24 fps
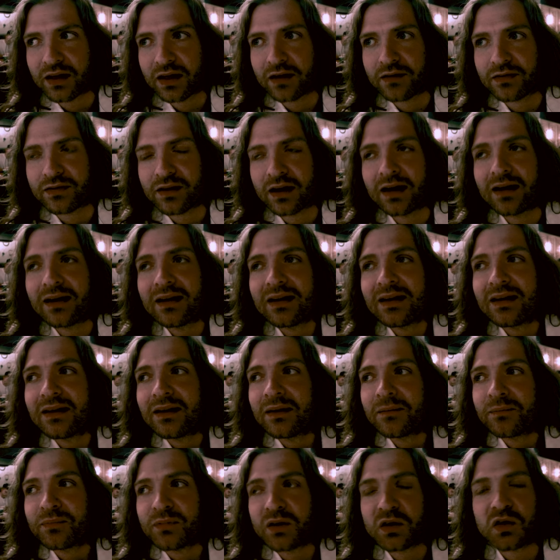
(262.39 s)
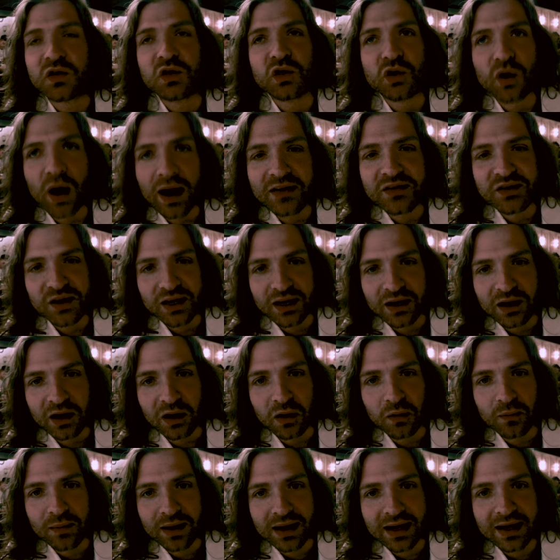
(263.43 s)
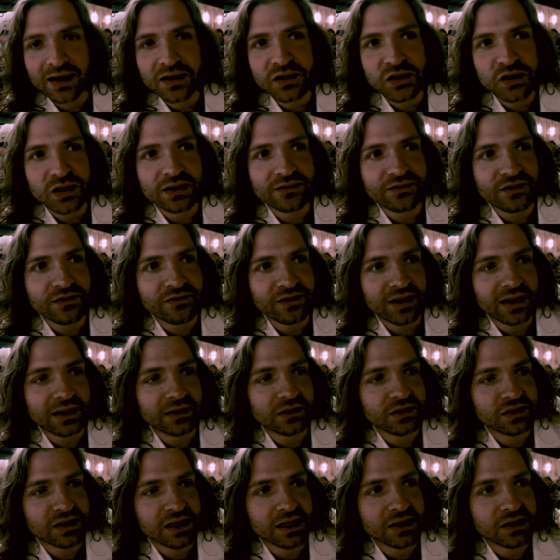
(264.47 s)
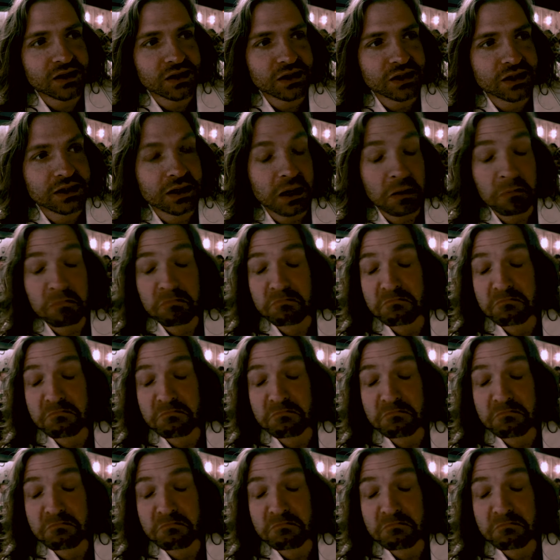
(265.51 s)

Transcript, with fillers: The, the, the tragic culmination of events. It's